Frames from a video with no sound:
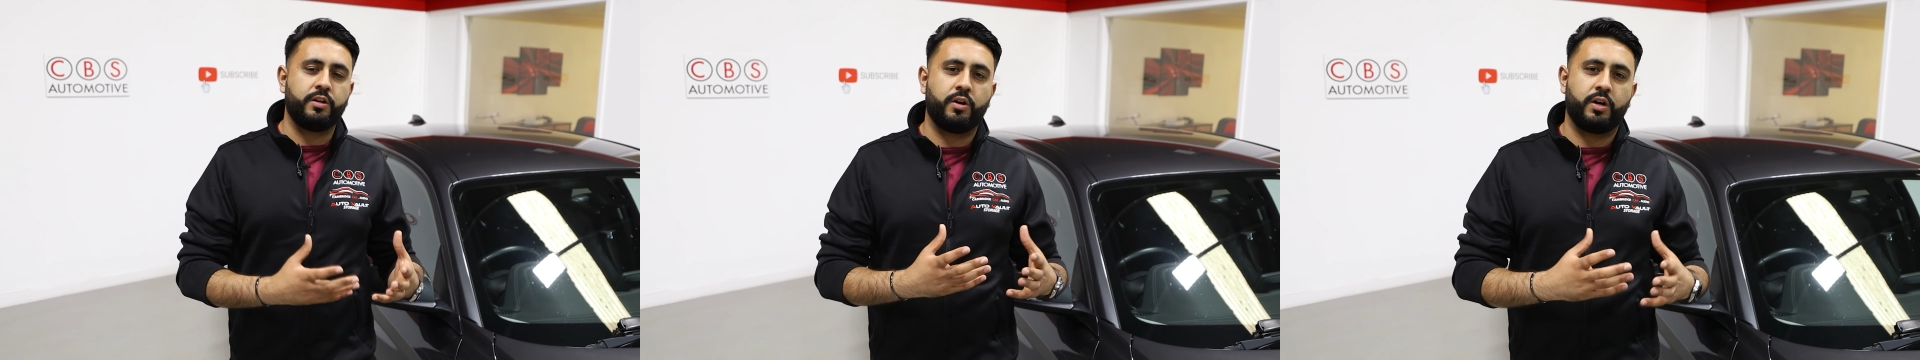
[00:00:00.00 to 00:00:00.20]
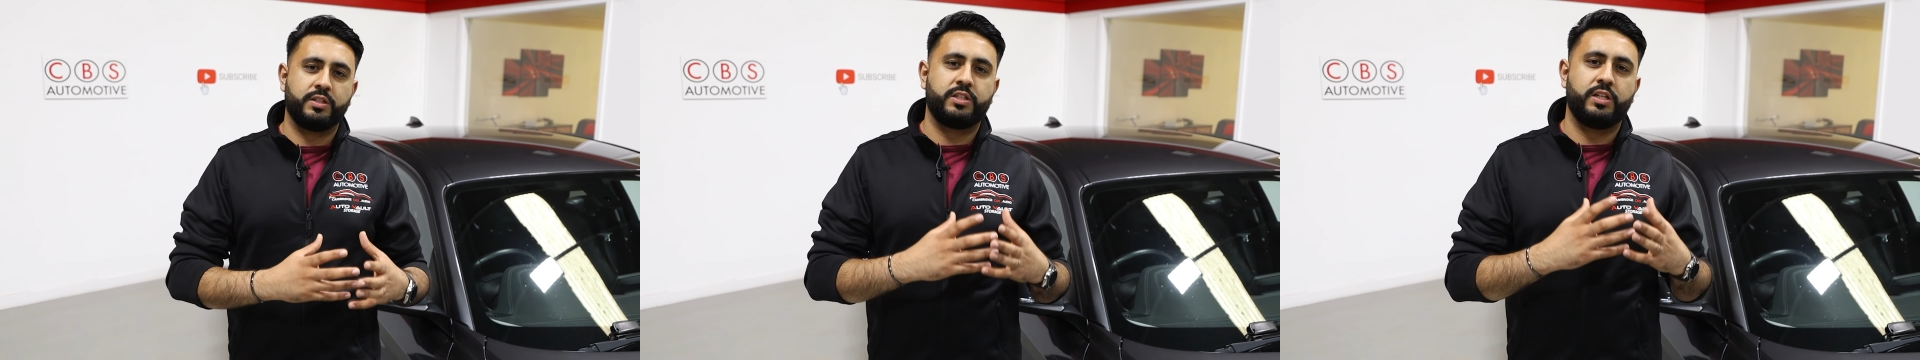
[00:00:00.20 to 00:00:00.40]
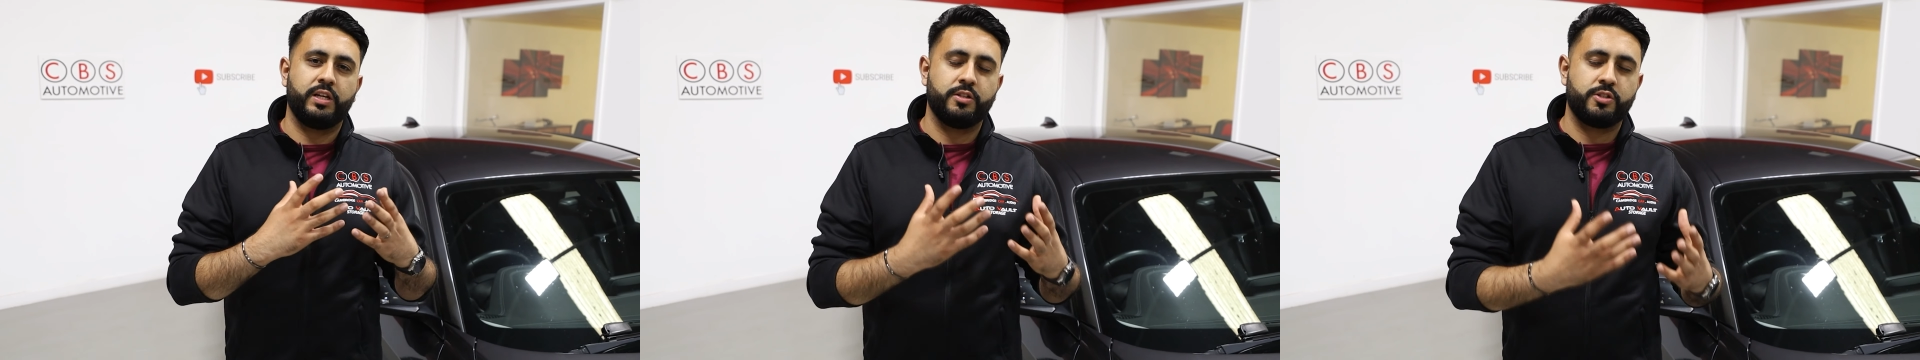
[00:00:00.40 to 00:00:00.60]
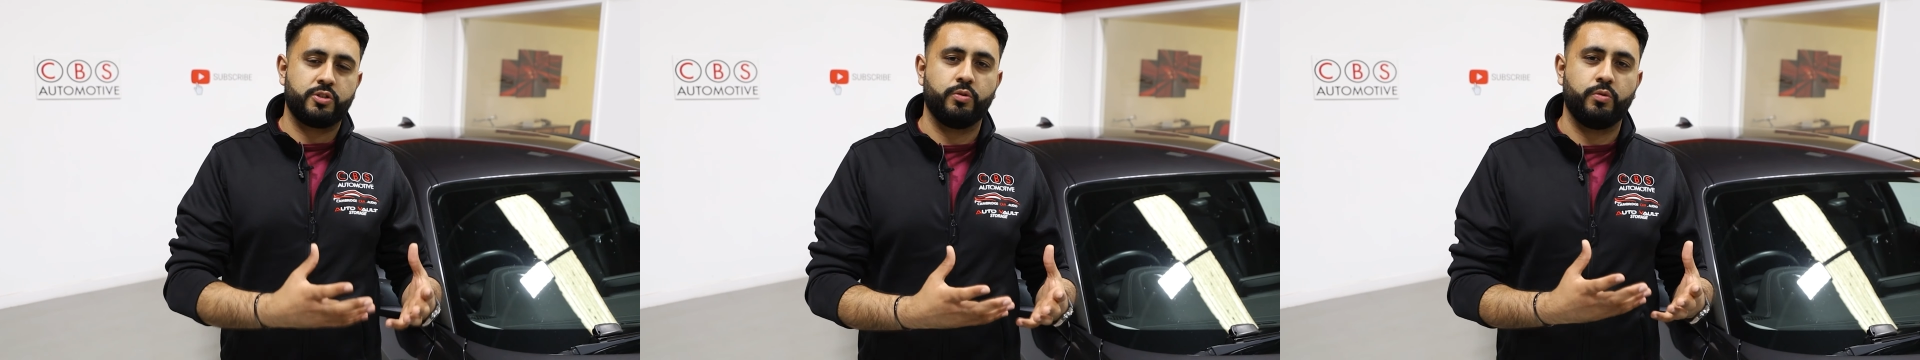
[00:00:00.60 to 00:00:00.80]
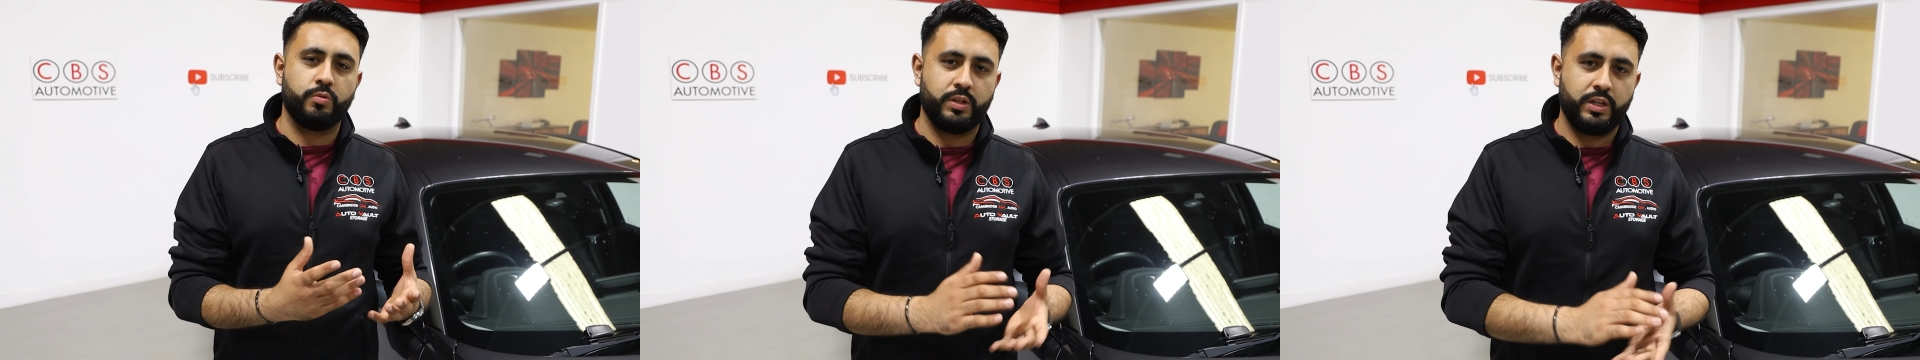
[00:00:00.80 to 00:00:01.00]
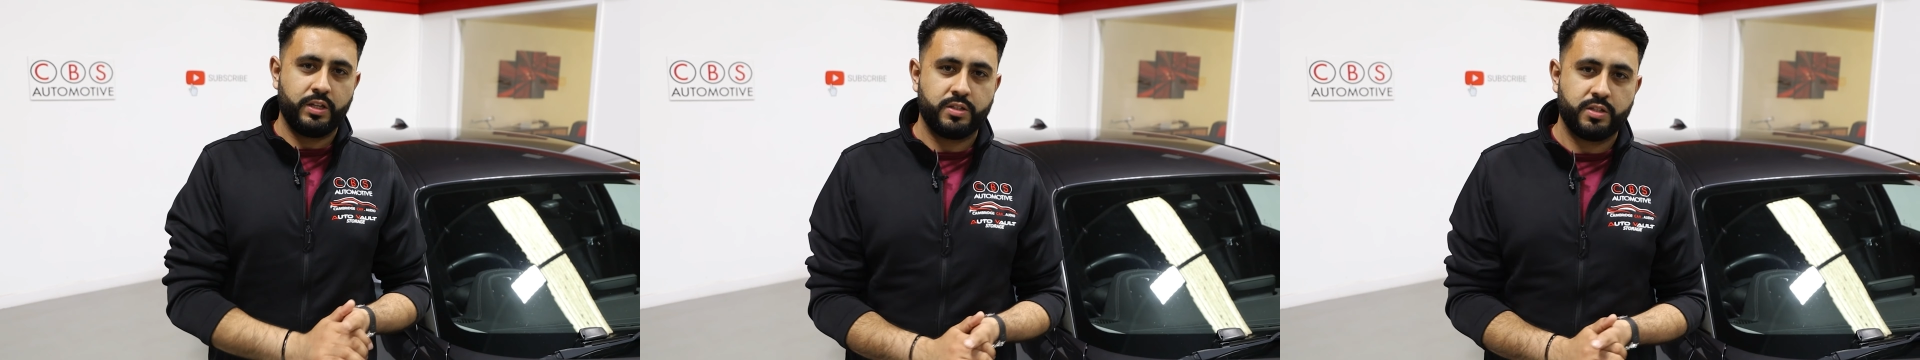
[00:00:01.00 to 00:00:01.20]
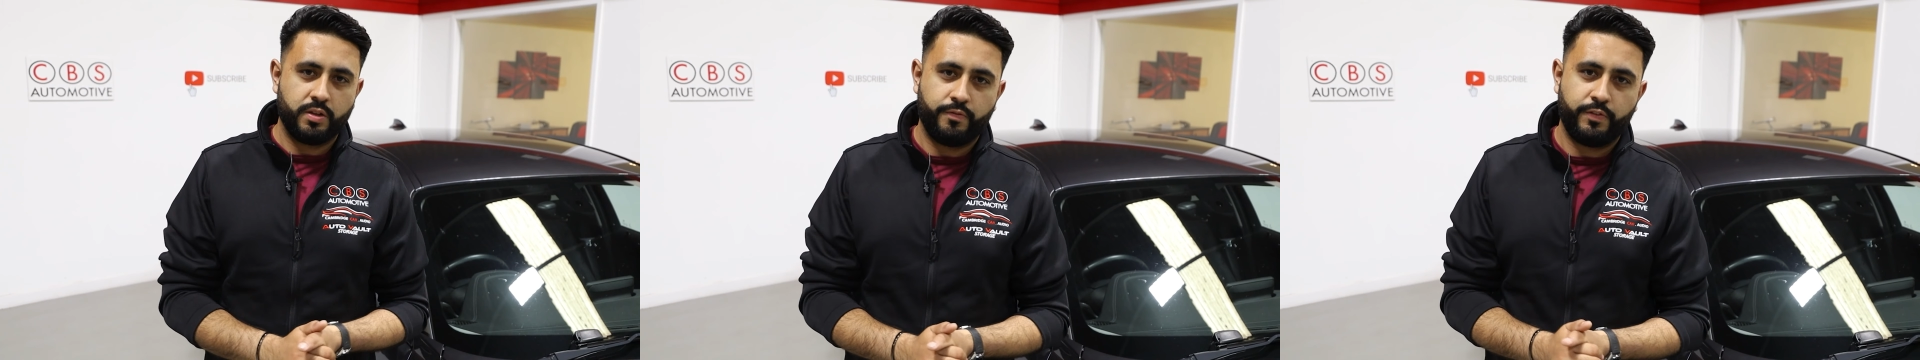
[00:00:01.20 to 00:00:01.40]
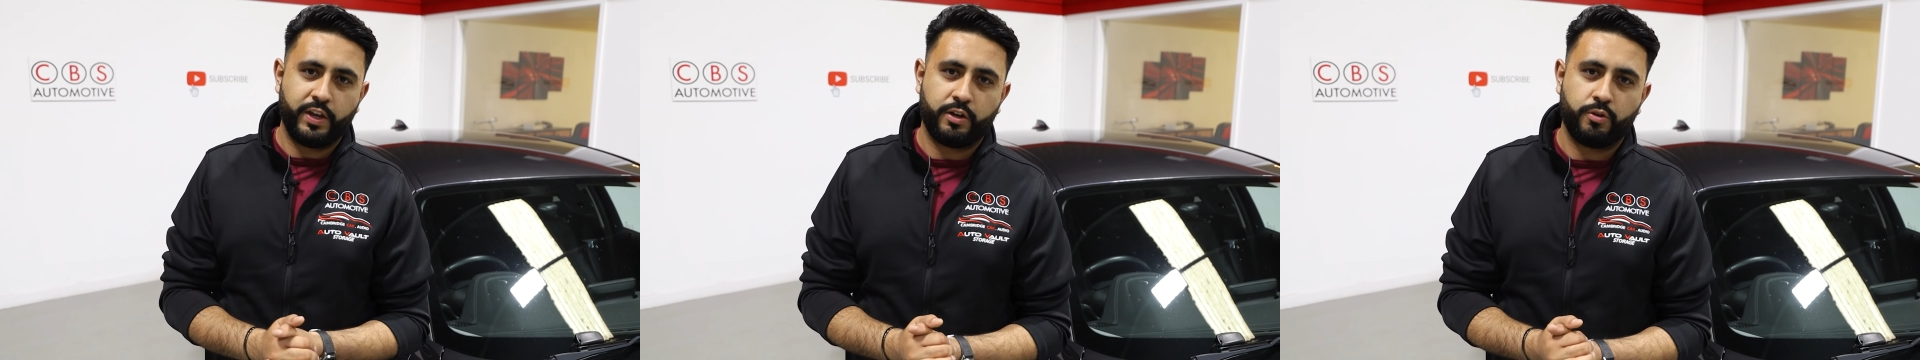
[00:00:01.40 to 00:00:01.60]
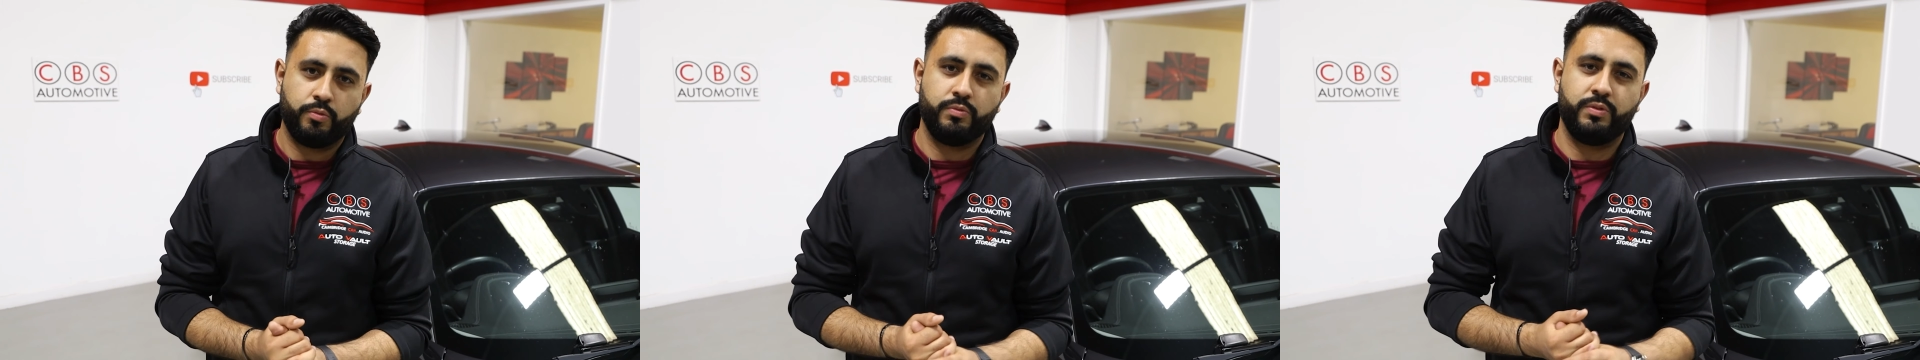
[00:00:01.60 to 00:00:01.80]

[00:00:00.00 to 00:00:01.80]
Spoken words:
nicely installed into the vehicle.